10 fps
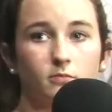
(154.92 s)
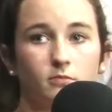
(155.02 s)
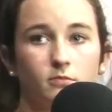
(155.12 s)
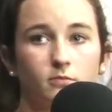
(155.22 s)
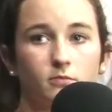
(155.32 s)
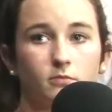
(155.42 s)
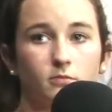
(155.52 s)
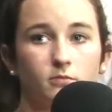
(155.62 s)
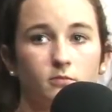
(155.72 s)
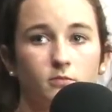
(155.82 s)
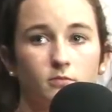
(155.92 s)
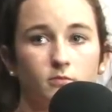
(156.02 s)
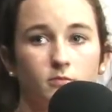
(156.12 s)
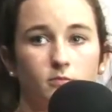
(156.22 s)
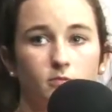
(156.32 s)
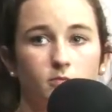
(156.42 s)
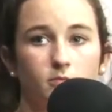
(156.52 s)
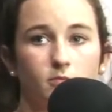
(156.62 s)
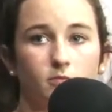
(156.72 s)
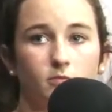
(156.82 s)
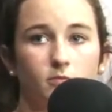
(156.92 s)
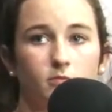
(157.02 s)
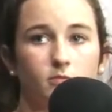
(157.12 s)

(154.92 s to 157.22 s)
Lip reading: [no speech]